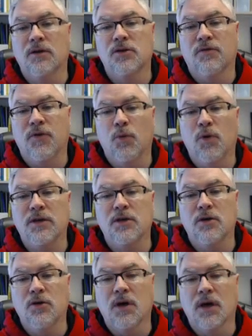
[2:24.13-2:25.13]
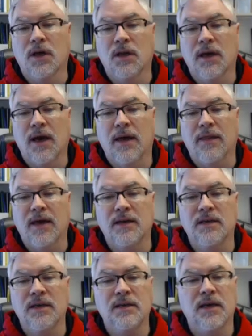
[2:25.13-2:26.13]
So if you want to, you can click on that
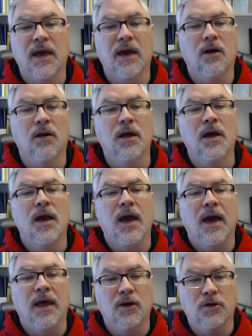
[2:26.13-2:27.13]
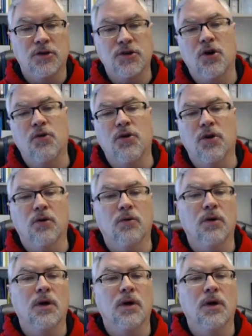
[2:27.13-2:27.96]
detail, and it'll show you